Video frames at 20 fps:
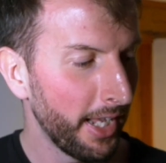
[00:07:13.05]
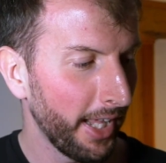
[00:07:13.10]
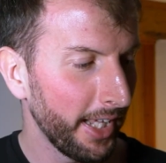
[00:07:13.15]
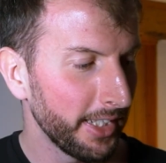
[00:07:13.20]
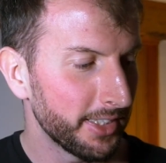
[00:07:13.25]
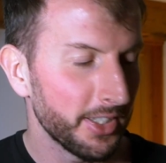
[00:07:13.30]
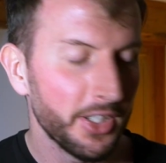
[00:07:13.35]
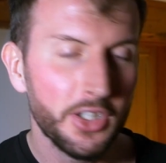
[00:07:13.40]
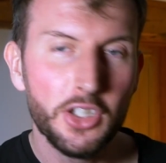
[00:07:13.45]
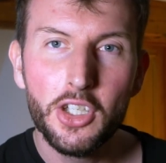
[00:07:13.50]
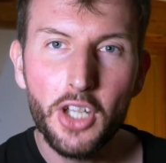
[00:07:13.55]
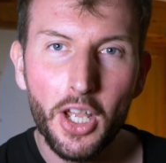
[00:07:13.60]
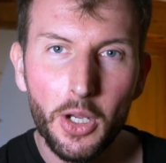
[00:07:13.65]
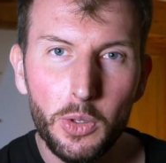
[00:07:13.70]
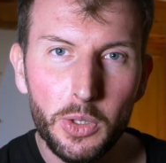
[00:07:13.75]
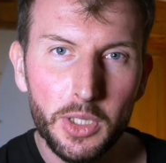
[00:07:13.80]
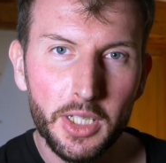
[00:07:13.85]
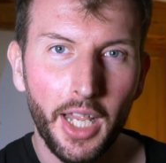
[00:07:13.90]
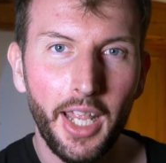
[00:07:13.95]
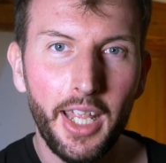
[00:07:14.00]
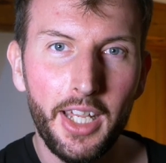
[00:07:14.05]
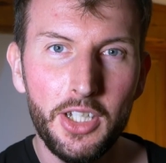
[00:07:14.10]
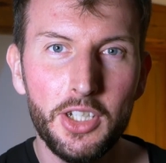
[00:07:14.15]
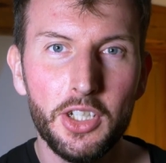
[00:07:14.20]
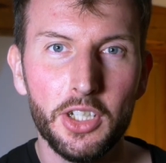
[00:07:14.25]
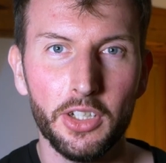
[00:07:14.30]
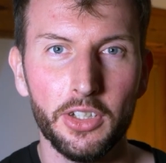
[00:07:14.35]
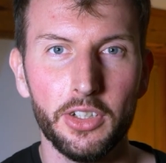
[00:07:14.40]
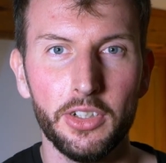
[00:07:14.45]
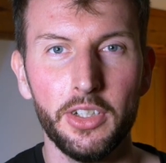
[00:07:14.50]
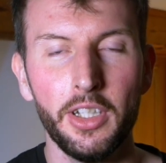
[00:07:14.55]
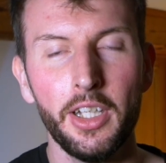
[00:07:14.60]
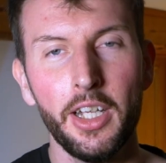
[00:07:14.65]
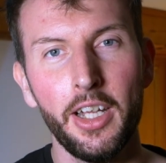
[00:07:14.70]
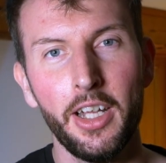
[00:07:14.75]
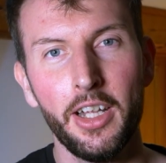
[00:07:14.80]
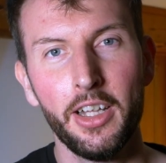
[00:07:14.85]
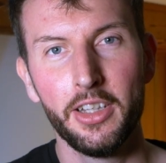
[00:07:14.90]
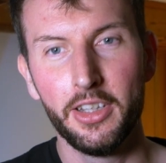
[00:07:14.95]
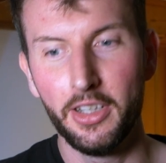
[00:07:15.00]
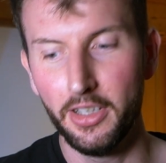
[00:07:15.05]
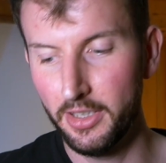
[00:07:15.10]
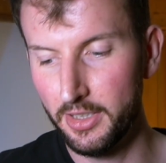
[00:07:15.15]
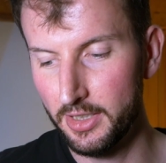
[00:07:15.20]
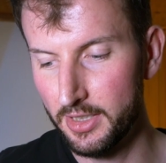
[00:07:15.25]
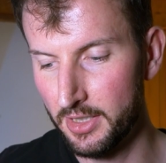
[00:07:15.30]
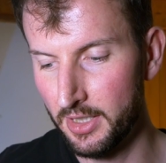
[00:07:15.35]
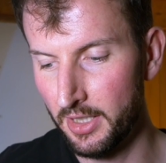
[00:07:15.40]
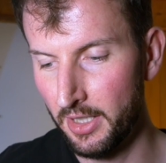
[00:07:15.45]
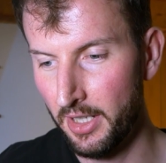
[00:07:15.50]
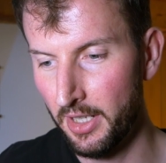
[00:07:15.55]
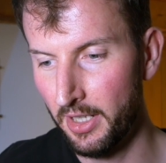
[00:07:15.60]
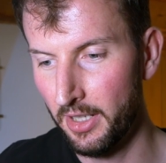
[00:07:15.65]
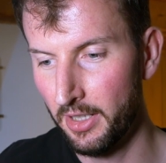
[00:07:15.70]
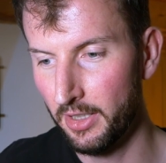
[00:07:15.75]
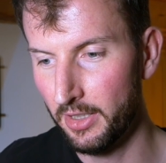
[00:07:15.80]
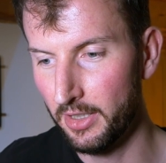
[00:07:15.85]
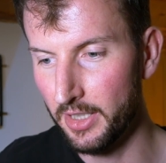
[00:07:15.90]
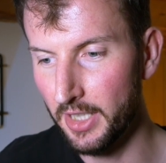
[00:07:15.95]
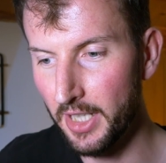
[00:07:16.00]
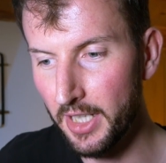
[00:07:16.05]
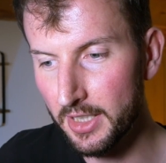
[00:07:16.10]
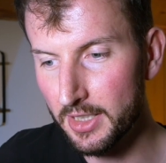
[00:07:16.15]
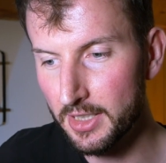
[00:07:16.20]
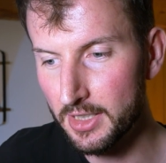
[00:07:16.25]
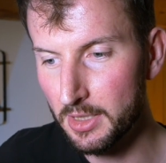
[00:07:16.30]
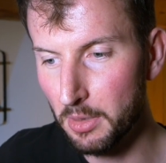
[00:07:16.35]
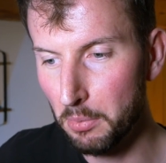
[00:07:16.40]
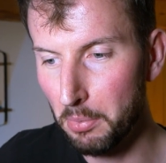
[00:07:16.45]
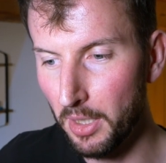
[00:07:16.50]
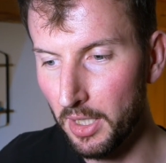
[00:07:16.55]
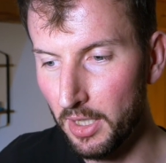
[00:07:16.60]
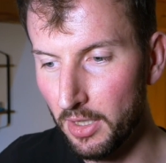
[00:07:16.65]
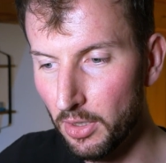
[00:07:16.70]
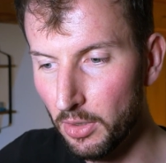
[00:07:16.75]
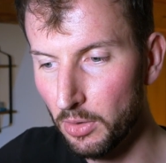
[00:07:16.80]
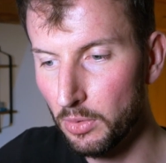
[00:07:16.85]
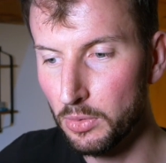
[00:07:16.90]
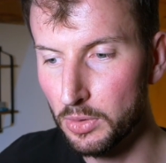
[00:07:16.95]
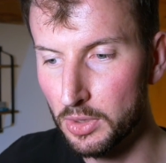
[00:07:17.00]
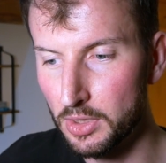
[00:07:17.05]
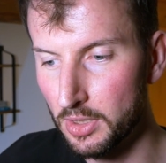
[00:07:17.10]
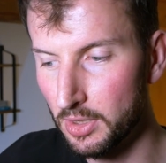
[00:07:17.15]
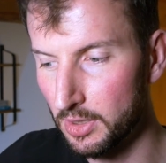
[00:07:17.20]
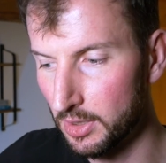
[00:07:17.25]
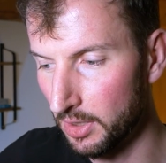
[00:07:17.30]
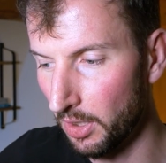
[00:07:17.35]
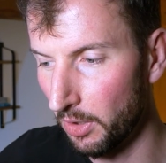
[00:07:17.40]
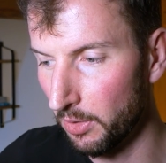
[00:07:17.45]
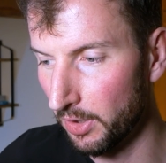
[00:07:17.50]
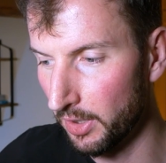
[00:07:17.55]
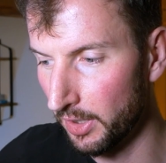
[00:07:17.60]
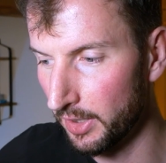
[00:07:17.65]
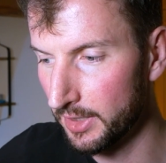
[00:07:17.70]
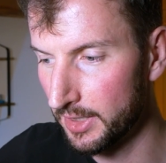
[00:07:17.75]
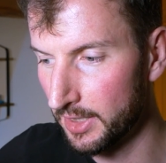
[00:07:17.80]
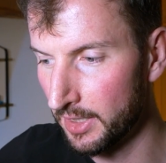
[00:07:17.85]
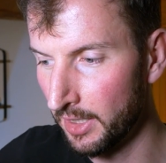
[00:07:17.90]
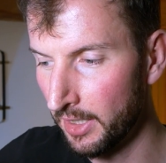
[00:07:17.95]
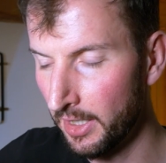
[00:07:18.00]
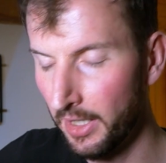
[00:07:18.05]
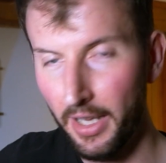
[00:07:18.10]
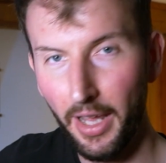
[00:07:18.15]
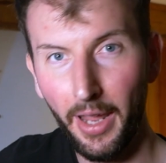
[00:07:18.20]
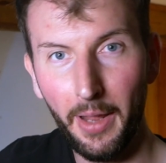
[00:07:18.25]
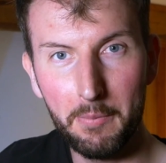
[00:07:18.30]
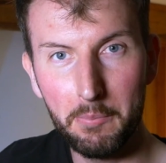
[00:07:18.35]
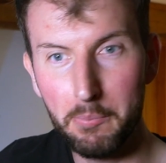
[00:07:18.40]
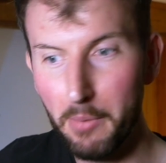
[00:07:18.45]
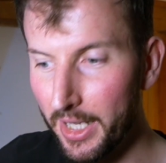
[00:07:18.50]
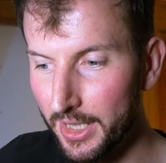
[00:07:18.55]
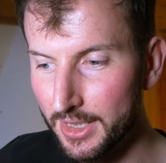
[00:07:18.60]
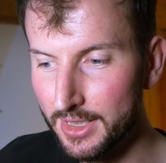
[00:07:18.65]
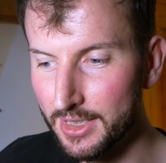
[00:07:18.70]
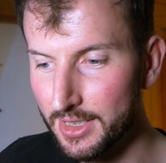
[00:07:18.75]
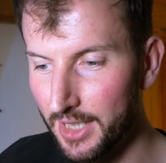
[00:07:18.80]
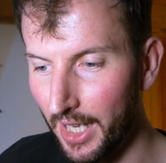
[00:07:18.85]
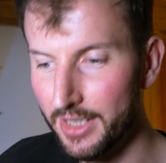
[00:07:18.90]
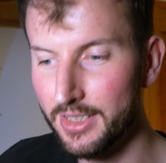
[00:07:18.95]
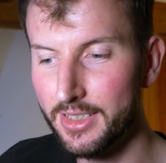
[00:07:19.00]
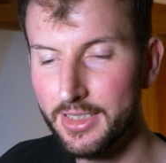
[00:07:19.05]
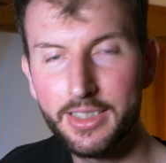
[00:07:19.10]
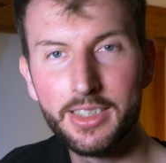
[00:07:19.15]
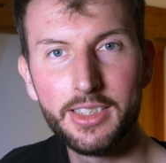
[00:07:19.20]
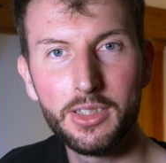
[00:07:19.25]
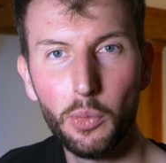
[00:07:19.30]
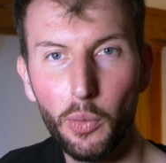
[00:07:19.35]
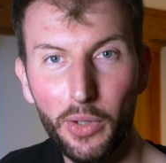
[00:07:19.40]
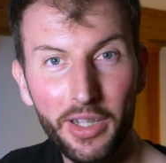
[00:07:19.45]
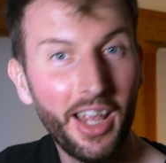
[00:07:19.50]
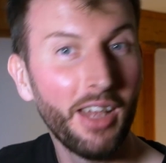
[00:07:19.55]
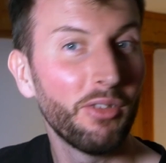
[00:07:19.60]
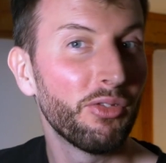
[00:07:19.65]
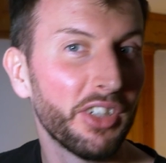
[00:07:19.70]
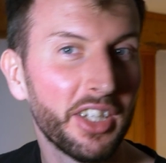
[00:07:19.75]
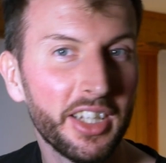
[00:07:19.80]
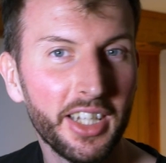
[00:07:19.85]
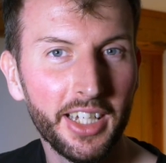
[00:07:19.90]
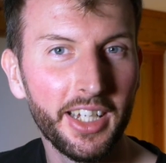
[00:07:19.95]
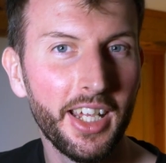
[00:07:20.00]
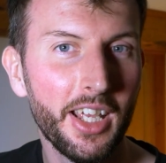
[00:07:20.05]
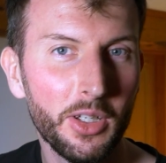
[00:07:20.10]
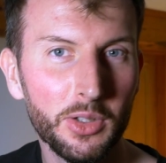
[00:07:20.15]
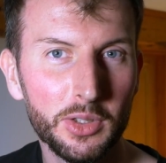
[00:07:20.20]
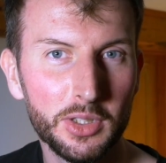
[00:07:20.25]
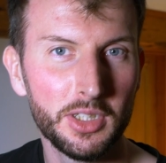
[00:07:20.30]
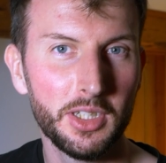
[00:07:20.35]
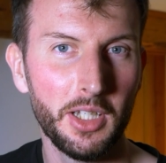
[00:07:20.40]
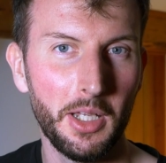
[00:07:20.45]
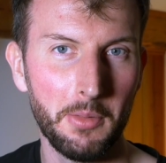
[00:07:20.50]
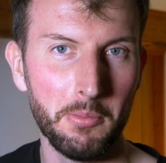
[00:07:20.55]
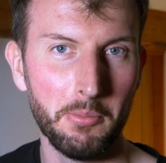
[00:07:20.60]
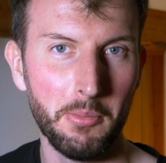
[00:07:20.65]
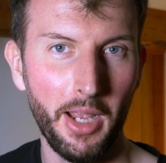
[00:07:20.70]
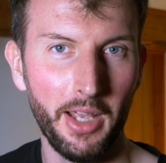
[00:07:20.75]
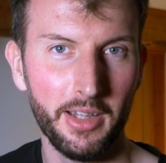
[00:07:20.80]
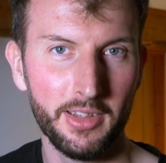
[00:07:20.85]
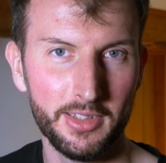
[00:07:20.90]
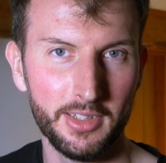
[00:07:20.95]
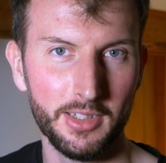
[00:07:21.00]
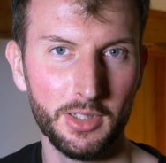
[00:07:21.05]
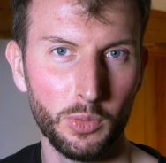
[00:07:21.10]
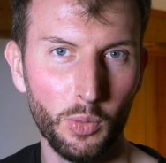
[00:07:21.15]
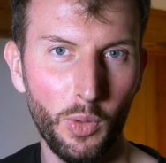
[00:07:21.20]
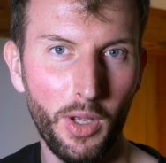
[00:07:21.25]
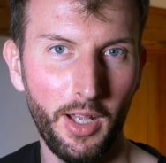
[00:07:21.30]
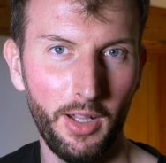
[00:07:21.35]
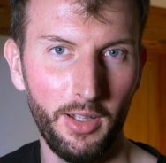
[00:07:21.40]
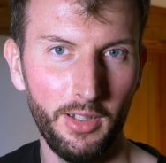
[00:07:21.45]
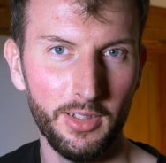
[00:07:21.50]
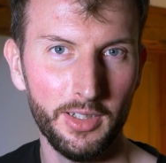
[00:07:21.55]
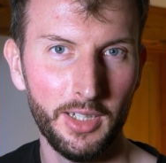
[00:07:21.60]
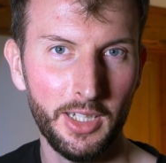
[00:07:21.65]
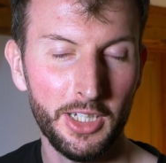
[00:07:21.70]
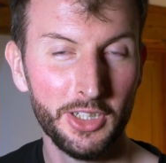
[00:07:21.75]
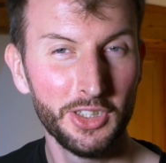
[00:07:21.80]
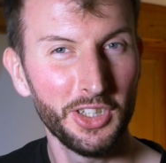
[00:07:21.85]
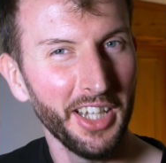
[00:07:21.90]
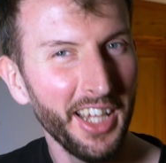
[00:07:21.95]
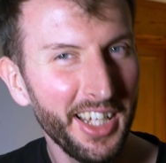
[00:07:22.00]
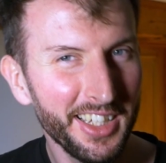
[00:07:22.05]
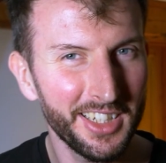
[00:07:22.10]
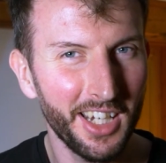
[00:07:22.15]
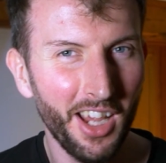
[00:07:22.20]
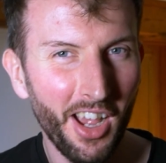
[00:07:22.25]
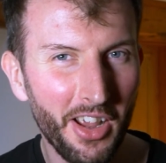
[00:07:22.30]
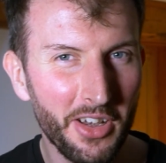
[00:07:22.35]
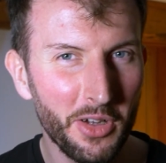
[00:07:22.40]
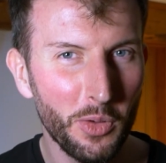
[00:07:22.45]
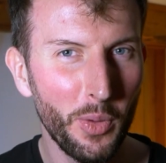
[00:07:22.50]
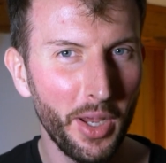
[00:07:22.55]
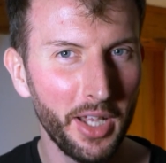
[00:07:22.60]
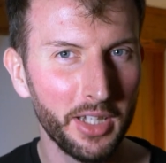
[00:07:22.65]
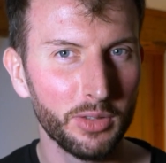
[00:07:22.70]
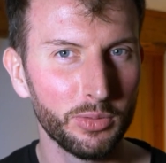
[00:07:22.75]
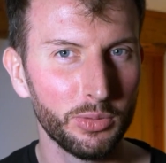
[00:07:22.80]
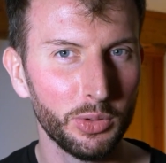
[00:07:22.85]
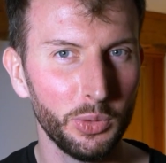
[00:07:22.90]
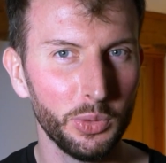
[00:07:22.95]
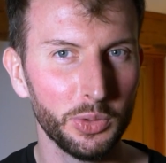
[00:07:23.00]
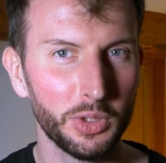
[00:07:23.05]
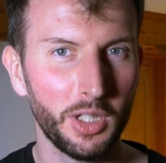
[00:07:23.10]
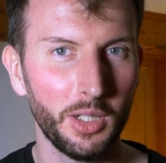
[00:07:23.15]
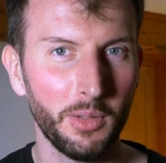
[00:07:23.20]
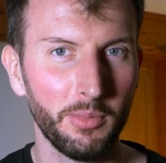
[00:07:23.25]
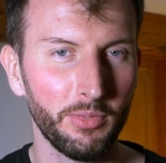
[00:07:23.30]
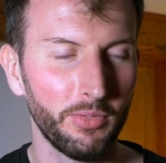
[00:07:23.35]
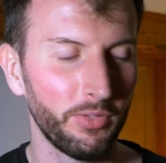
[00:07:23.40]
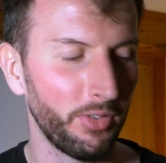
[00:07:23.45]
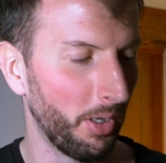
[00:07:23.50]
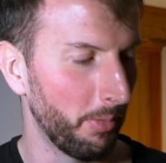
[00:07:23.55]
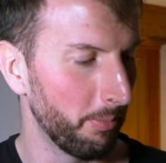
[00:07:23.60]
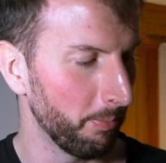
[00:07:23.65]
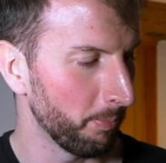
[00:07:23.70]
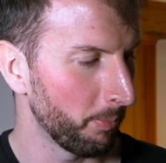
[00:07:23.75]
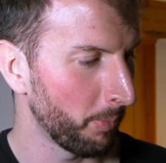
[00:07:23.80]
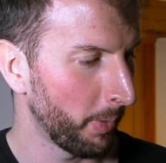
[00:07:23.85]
It's a notation that needs to be used so that it makes sense with everything else in maths as well. So that's kind of where the rules come from.